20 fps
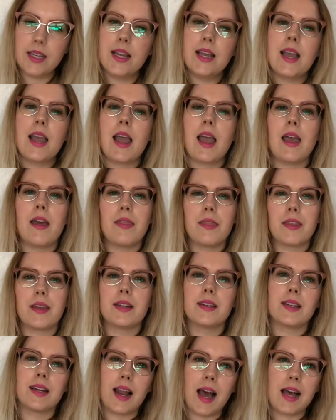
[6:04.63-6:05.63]
And
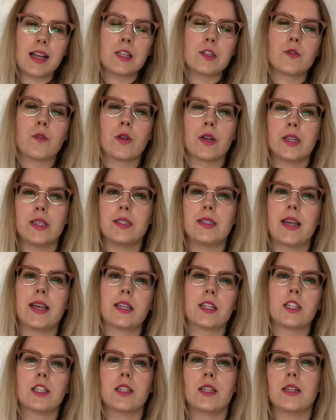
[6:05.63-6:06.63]
then the last one is
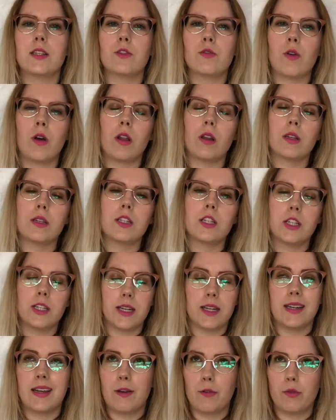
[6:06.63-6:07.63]
actually a duology
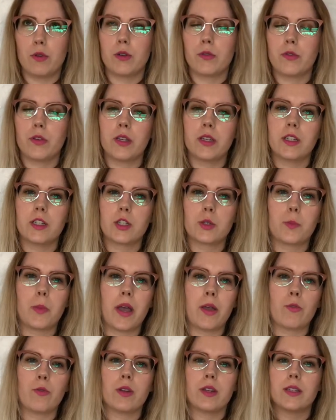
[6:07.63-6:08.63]
that I will finish
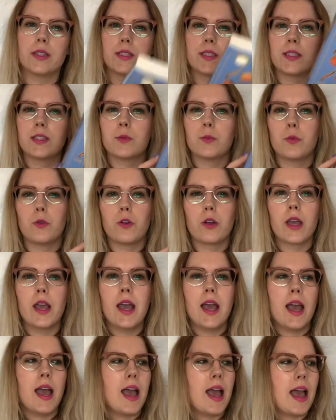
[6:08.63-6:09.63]
by reading this book,
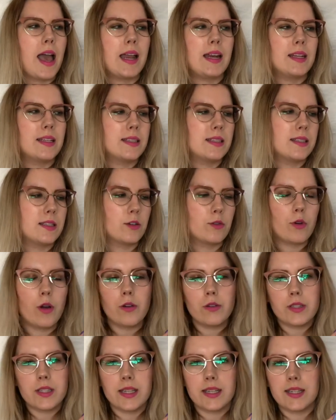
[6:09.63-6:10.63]
and it's The
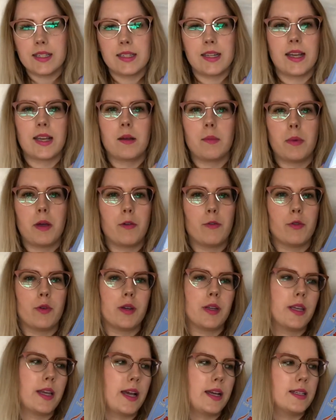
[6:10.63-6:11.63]
Rose and the Dagger by
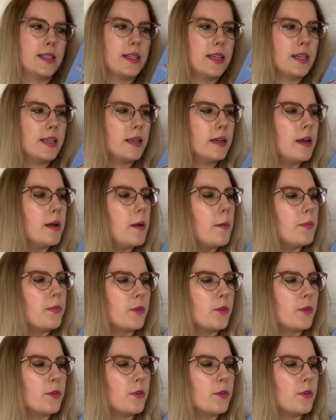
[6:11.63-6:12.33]
Renée Adier,